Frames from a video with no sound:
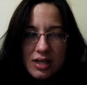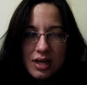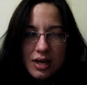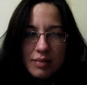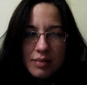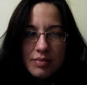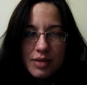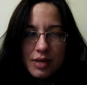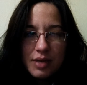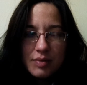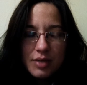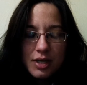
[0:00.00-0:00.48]

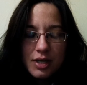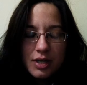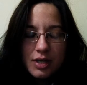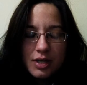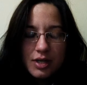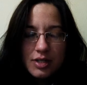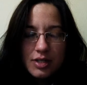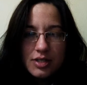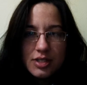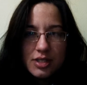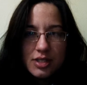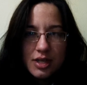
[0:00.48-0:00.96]
I'm, I'm not
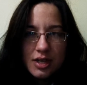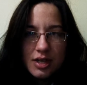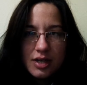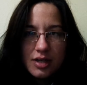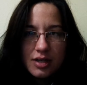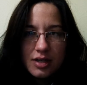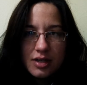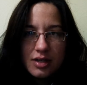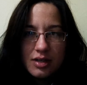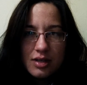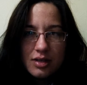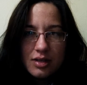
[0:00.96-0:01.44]
going to
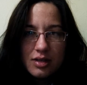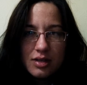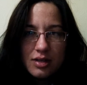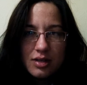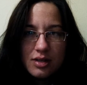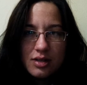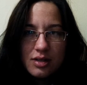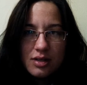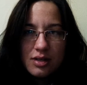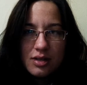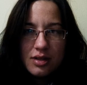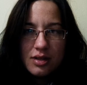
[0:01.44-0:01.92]
deny
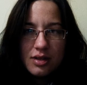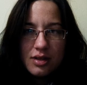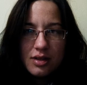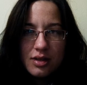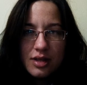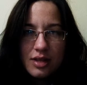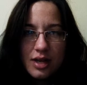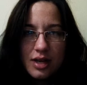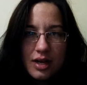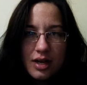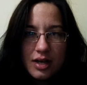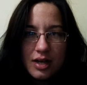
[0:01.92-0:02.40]

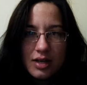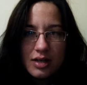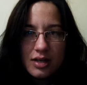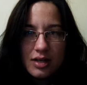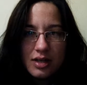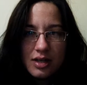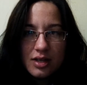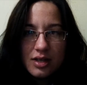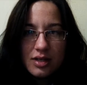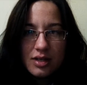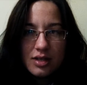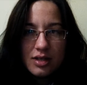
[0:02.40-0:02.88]
that
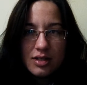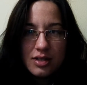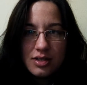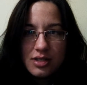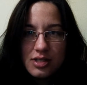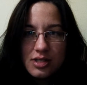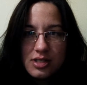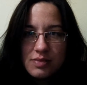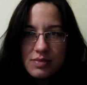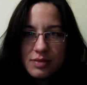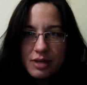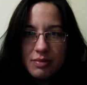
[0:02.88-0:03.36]
it, it
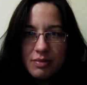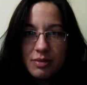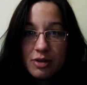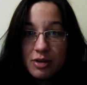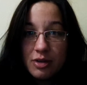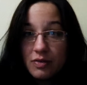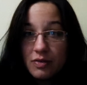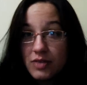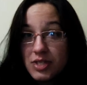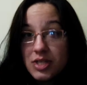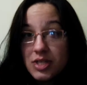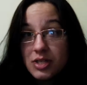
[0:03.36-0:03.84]
does make me
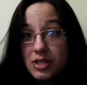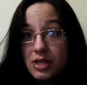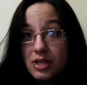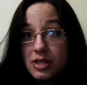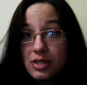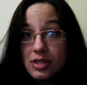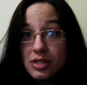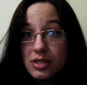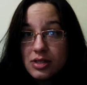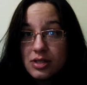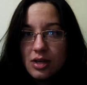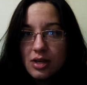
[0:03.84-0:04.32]
nervous. It
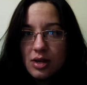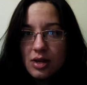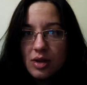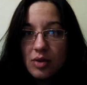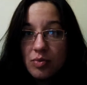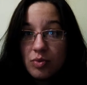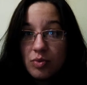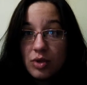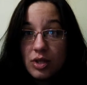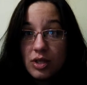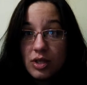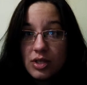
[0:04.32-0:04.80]
does. It,
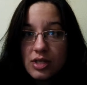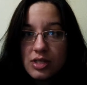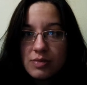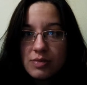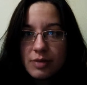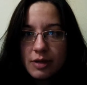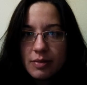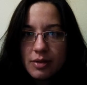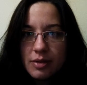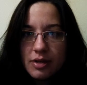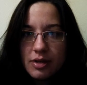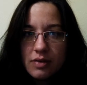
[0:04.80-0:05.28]
it really does
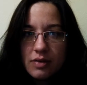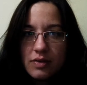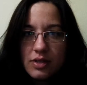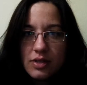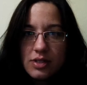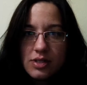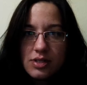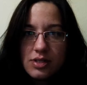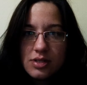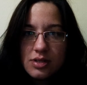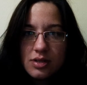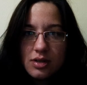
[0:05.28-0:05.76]
make me
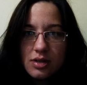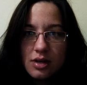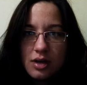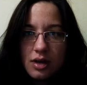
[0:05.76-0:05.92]
nervous.